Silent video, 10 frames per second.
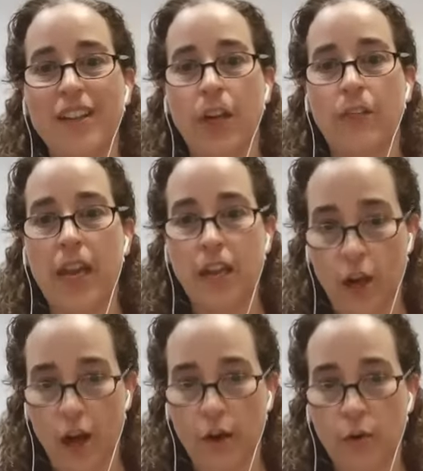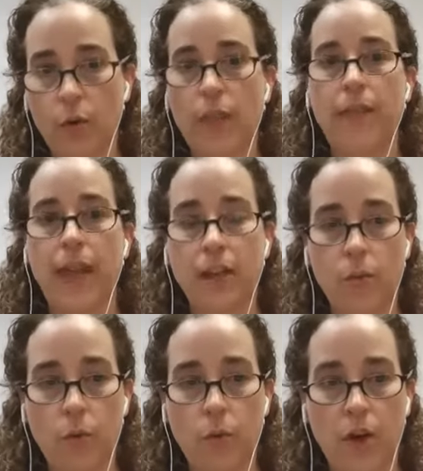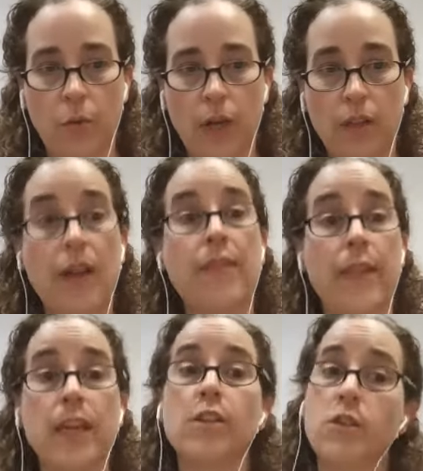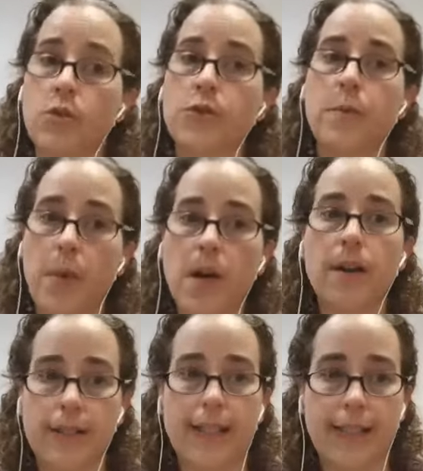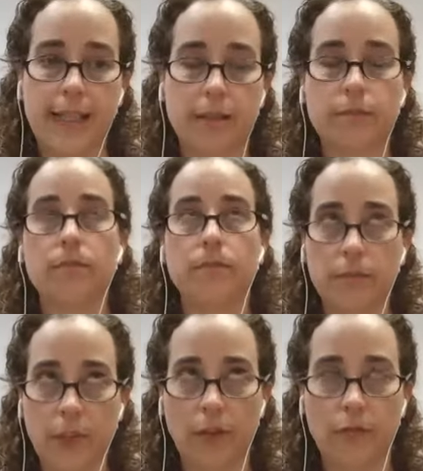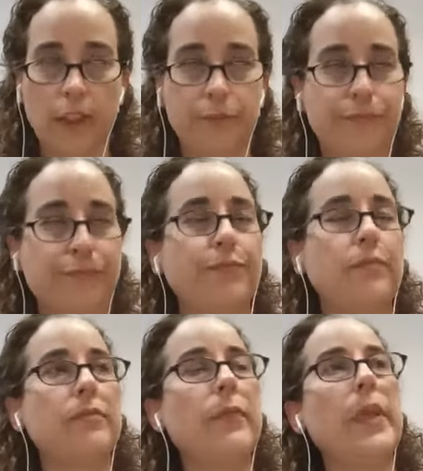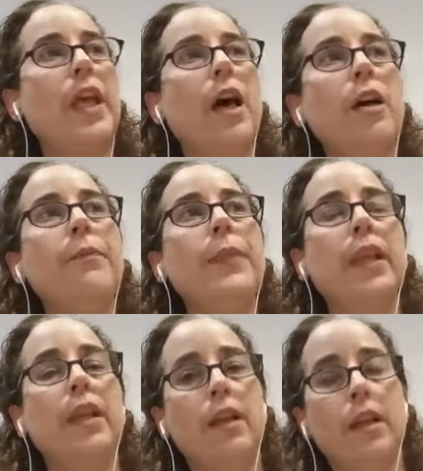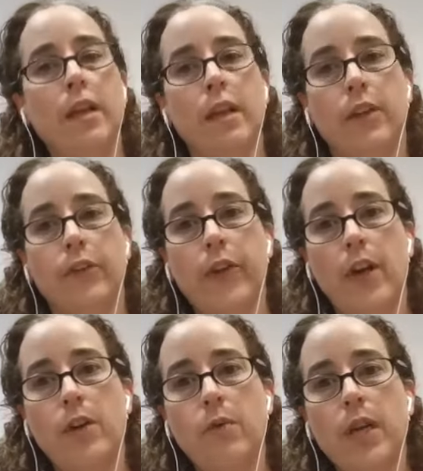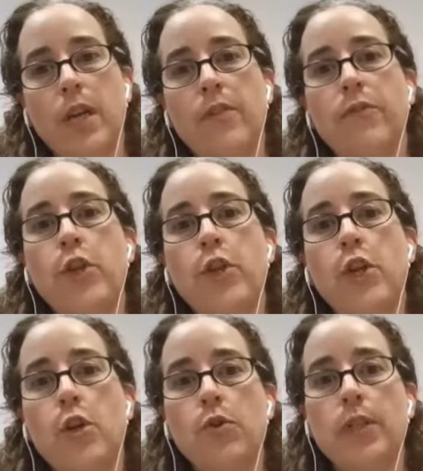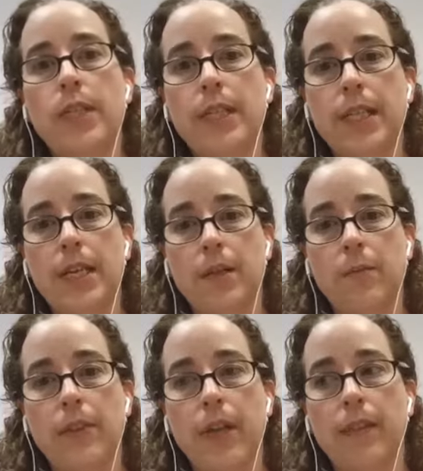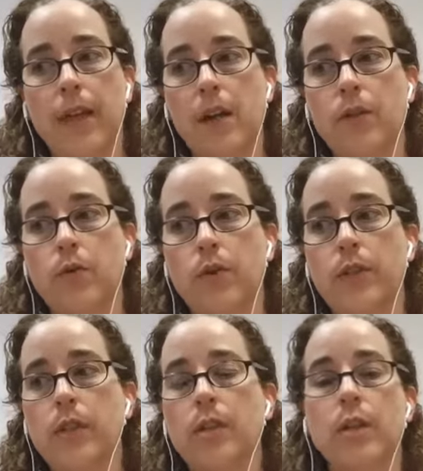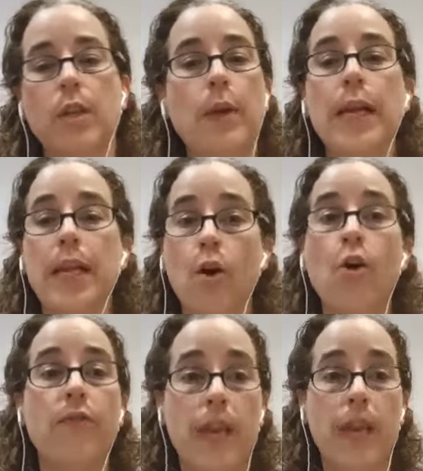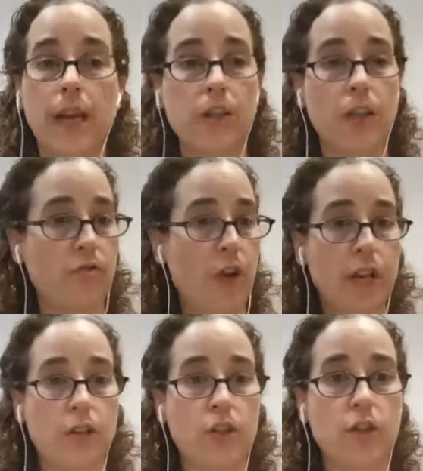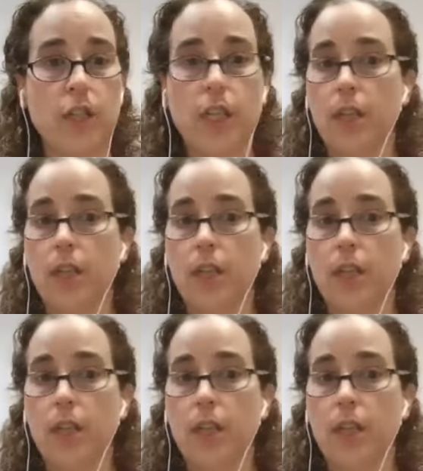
that they know and that they can work with and that they can source the parts easily, hopefully. So if you wanted to get something that was completely off the NHS range,